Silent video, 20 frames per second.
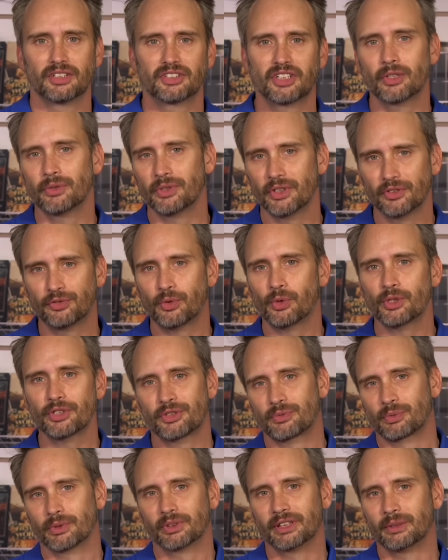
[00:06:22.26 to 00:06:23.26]
So the
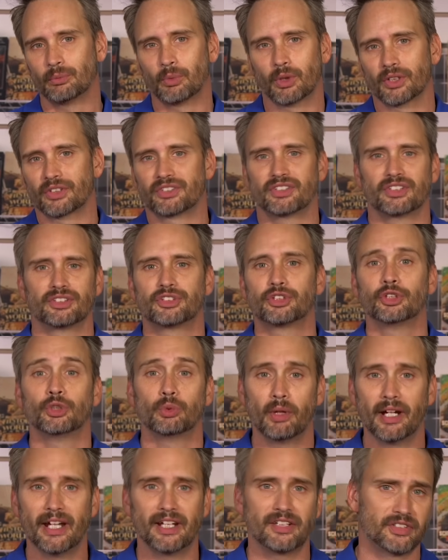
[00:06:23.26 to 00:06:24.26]
Force really works in two
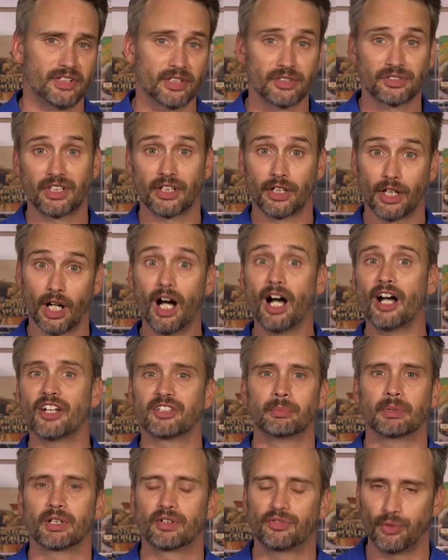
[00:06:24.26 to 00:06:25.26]
ways. There's the
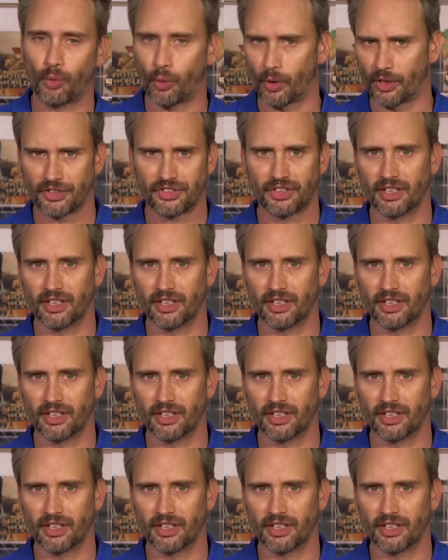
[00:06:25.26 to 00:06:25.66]
cosmic force